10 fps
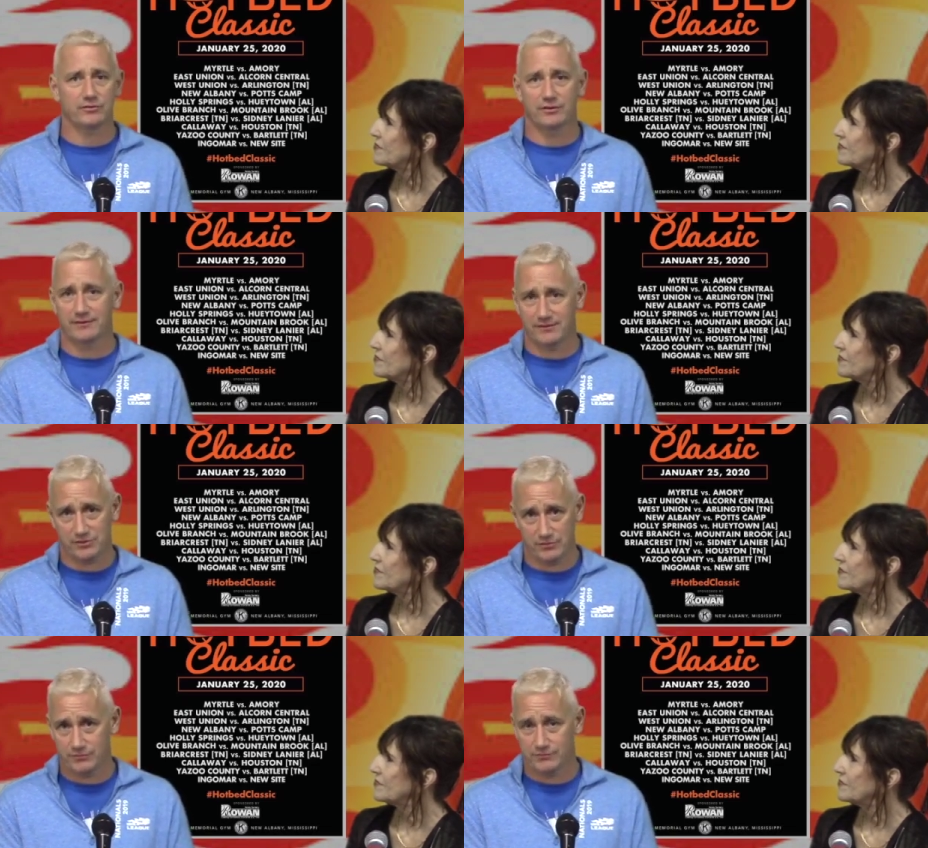Speaker 1: So you get
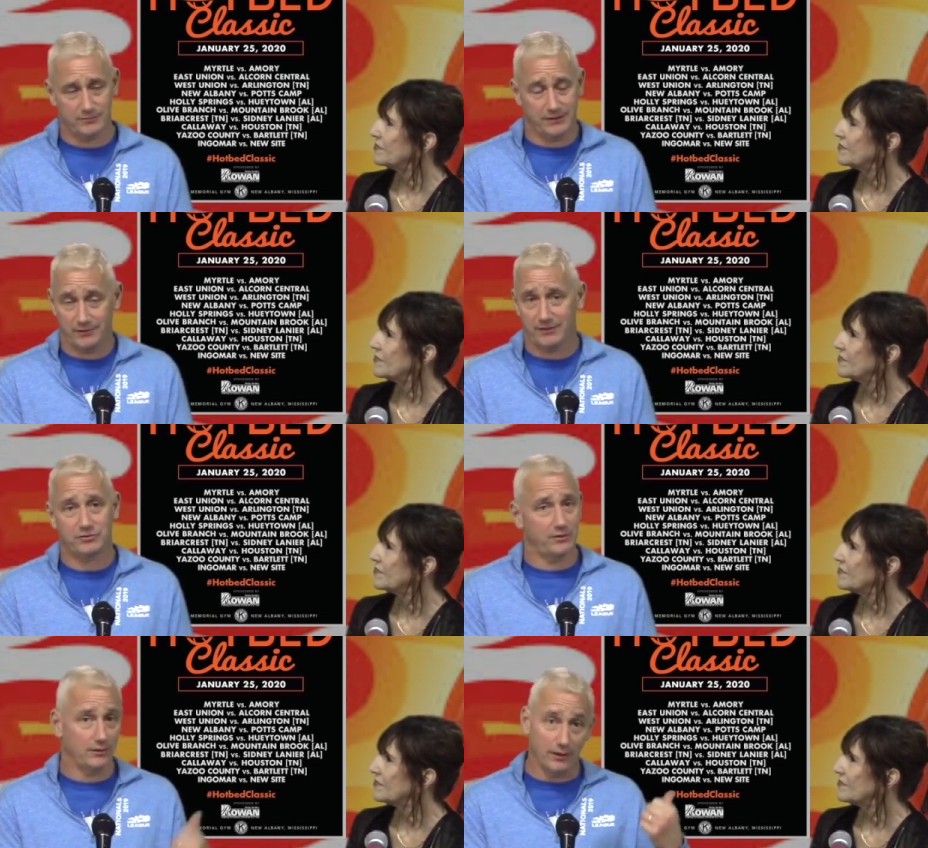you you know get
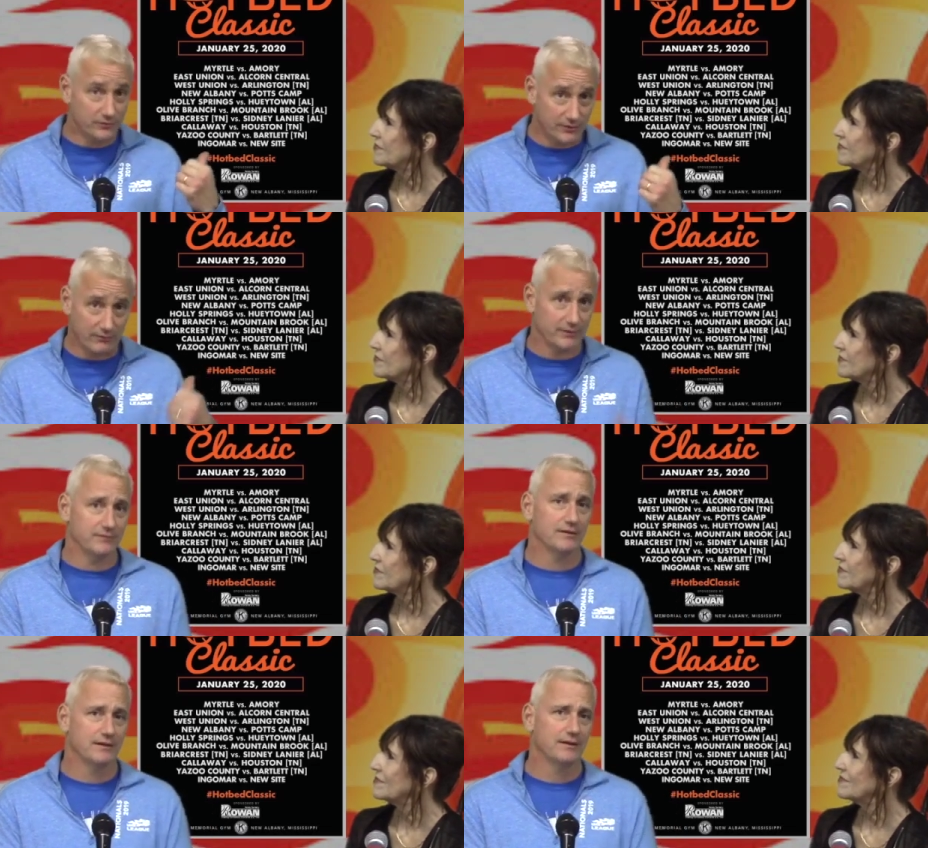you a lunch every
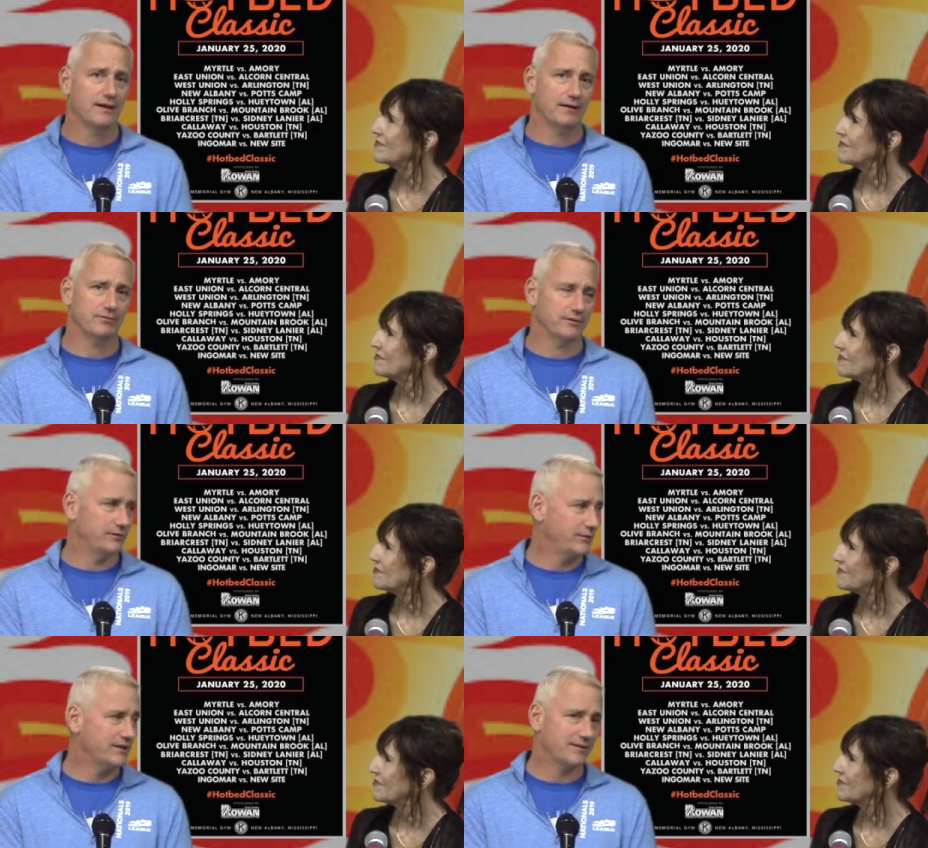every
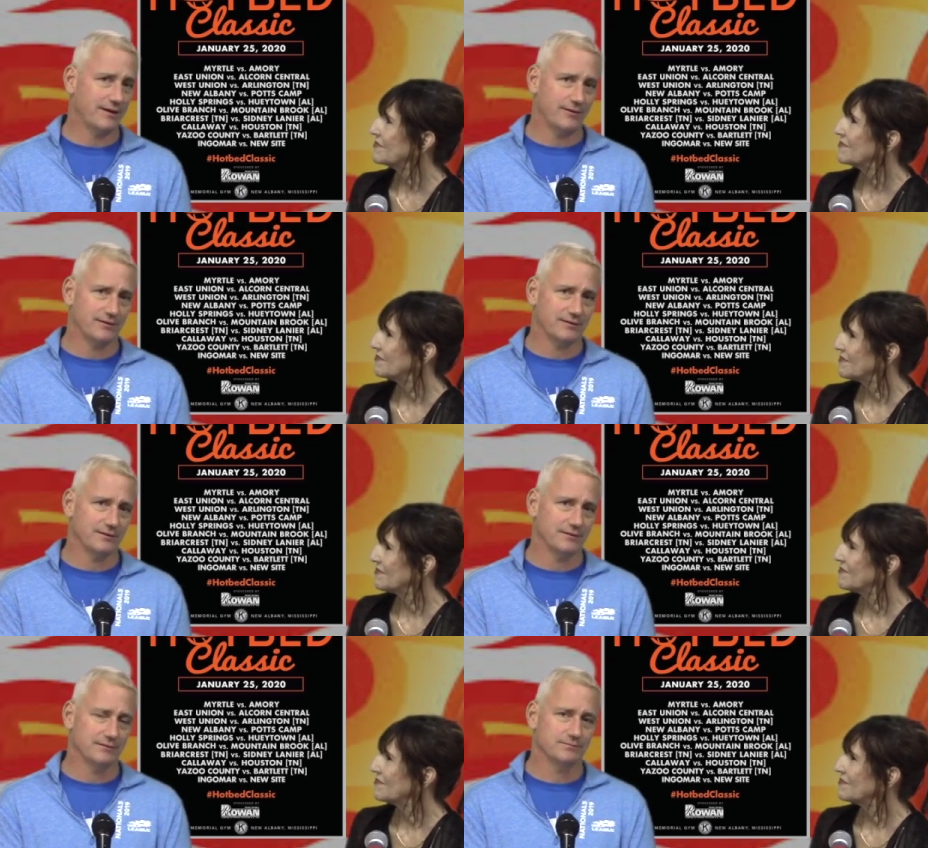week there at
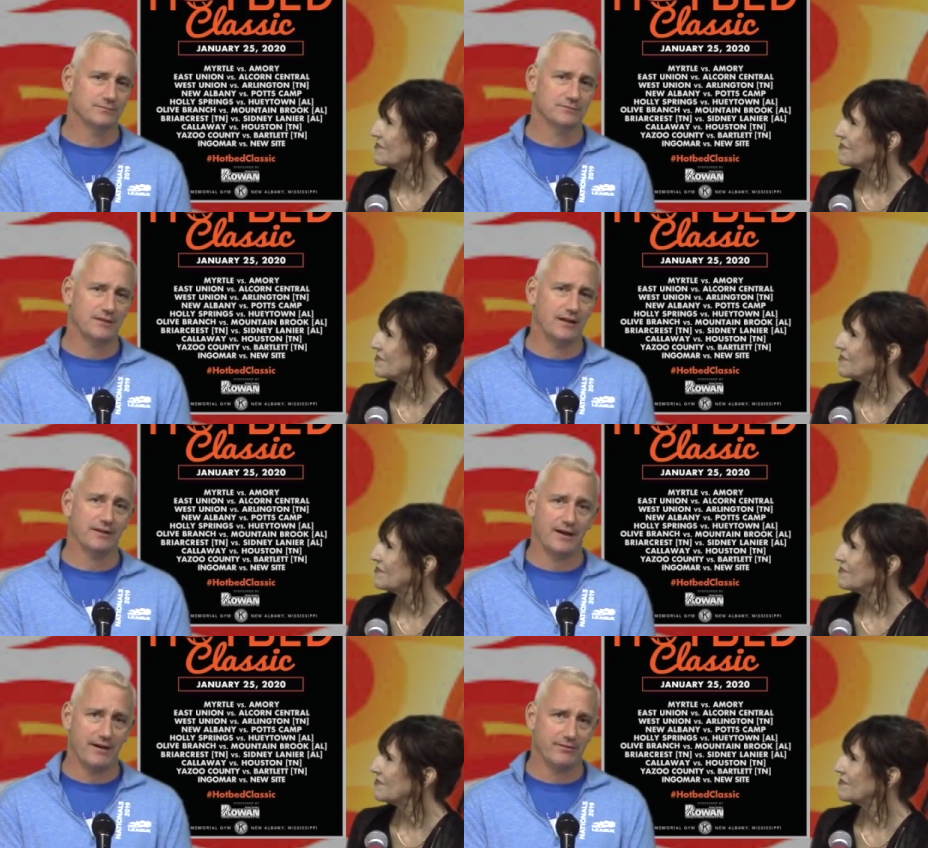the El
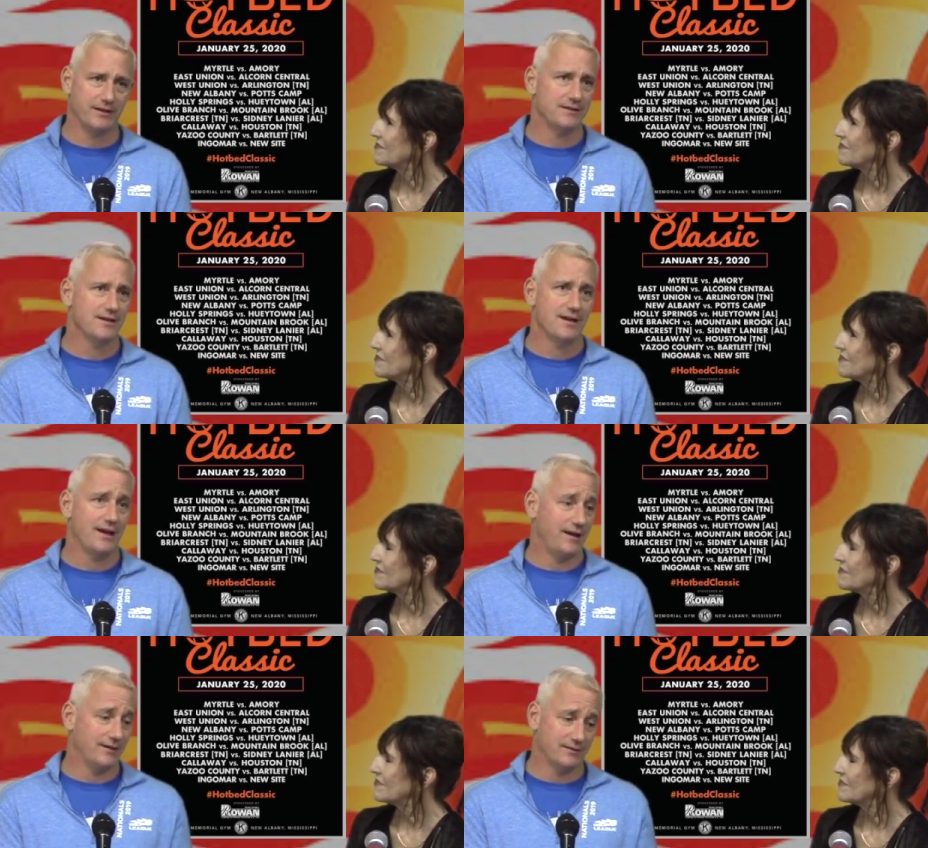Agave,
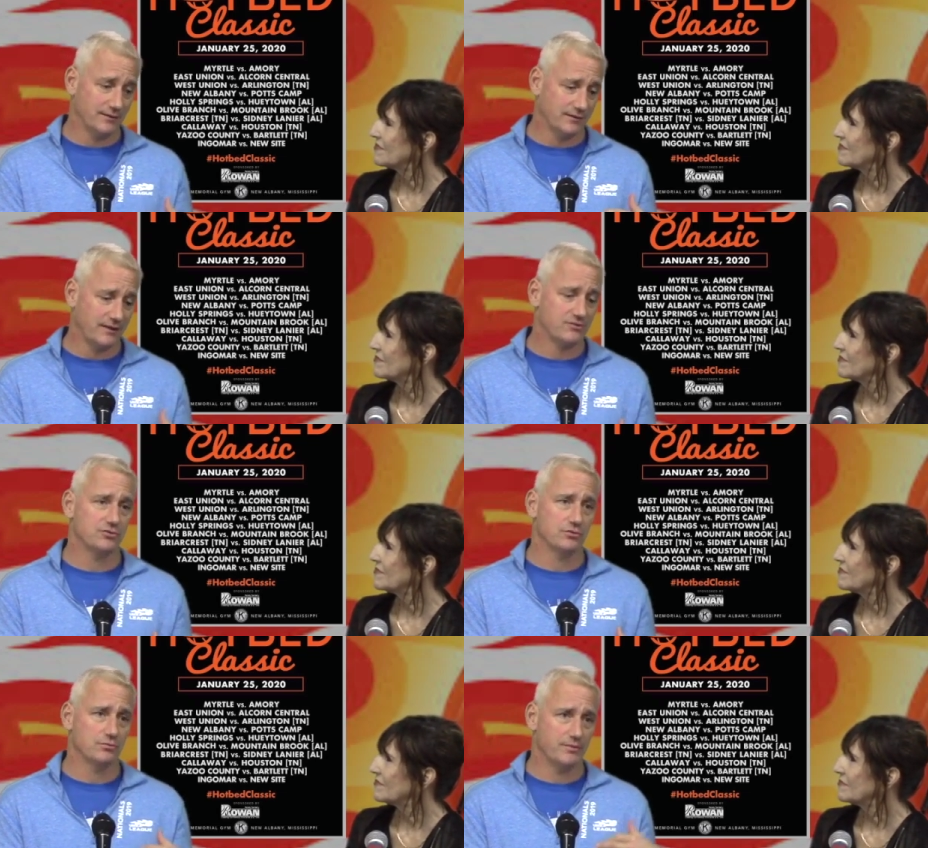and uh, let
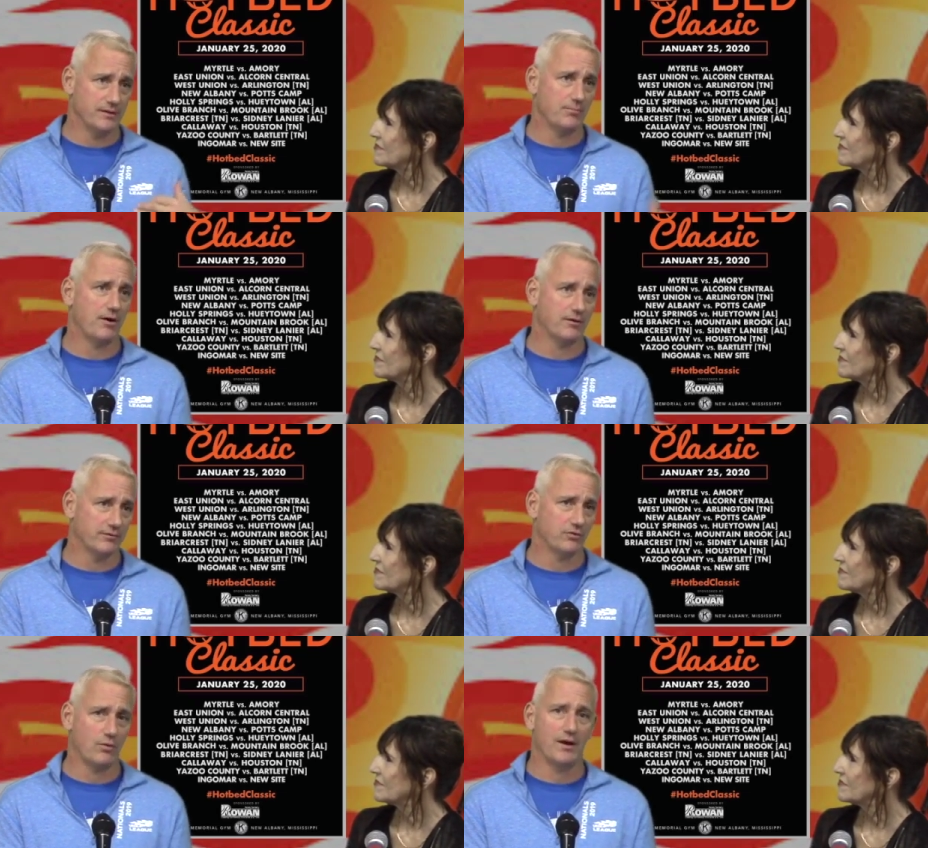you be a part
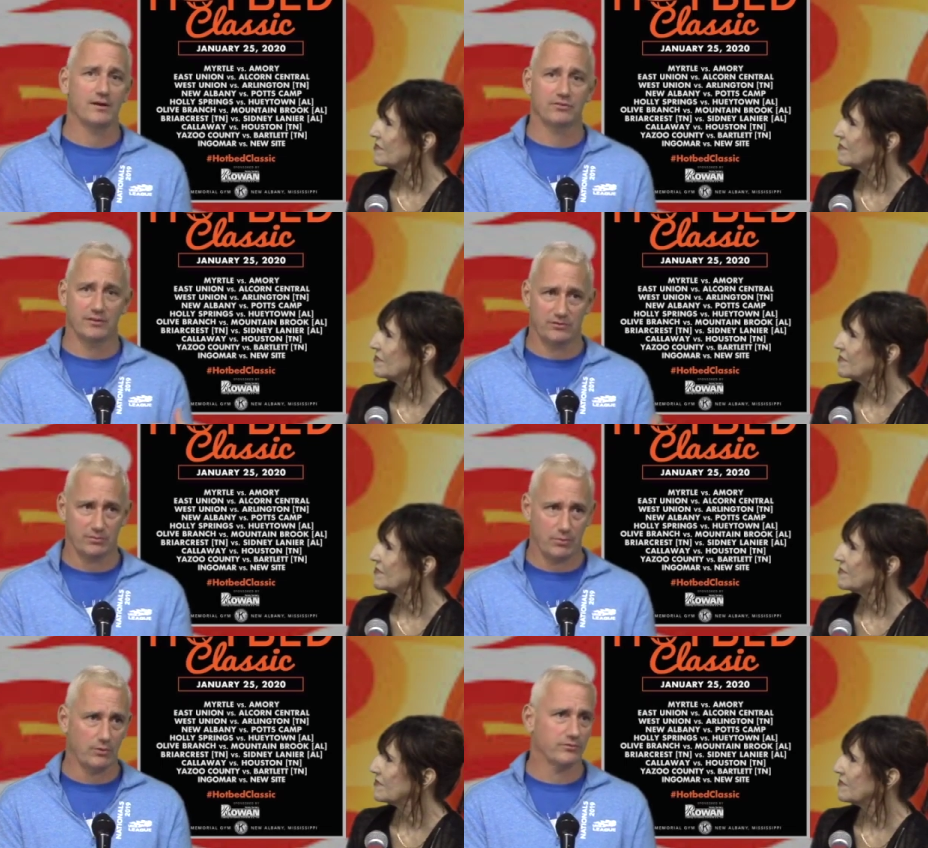of Kiwanis that
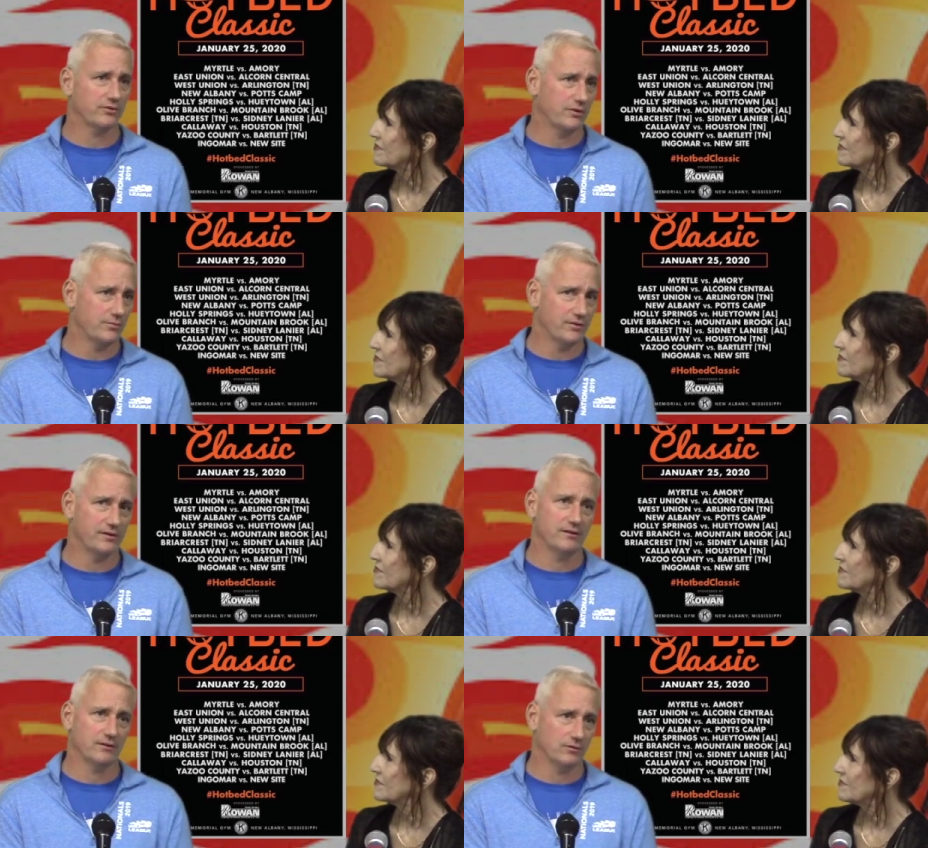supports the community here